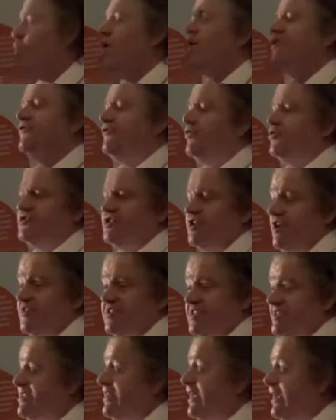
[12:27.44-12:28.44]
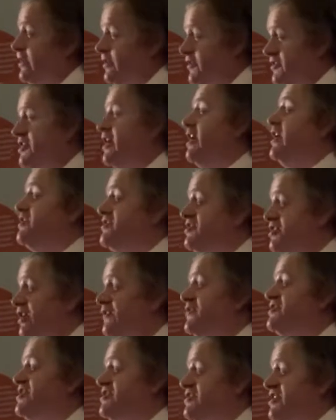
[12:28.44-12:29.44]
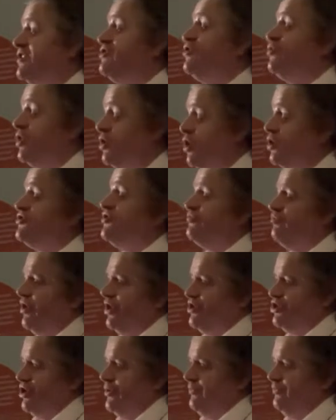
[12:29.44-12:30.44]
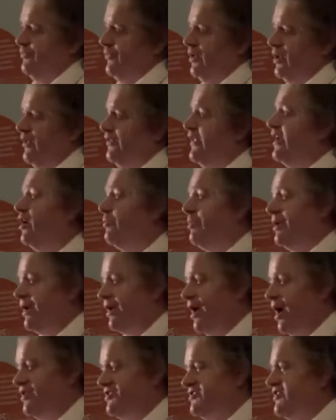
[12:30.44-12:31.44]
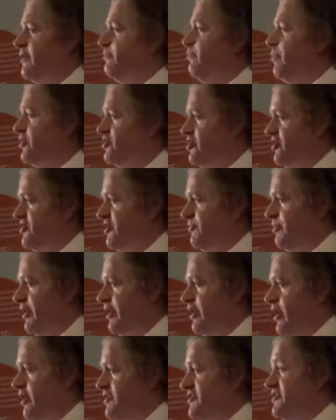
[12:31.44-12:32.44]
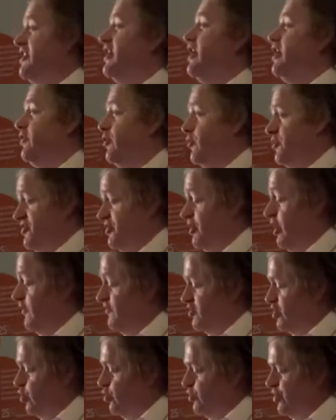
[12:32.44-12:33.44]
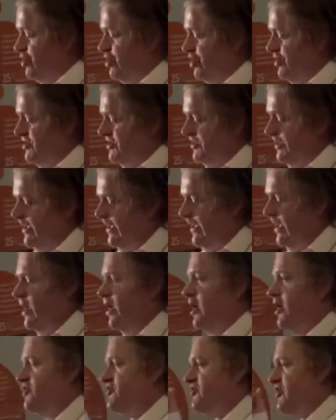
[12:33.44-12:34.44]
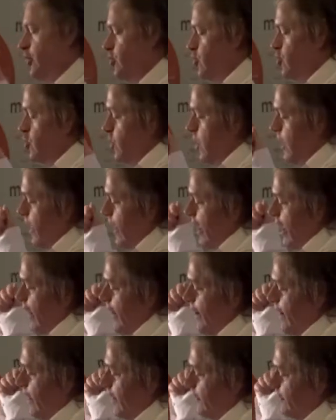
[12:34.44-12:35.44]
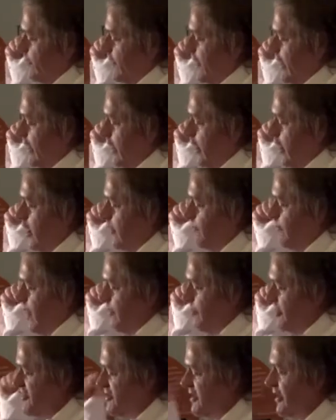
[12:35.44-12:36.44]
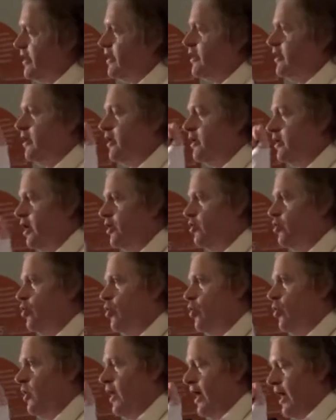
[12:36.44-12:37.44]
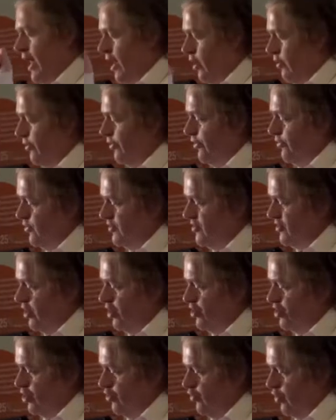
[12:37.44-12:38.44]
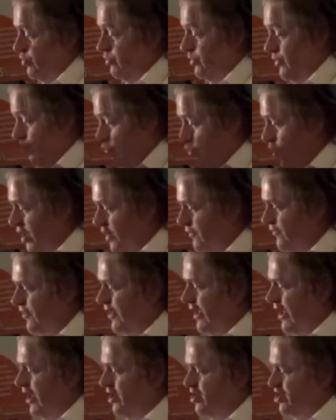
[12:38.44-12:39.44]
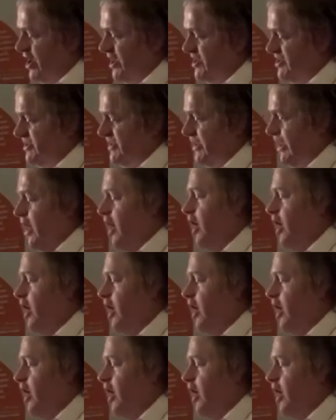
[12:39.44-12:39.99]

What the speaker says: wonderful services in England, services under a lot of pressure. They are being cut, their budgets have been cut, there are staff shortages. So a particular local health research group working for the NHS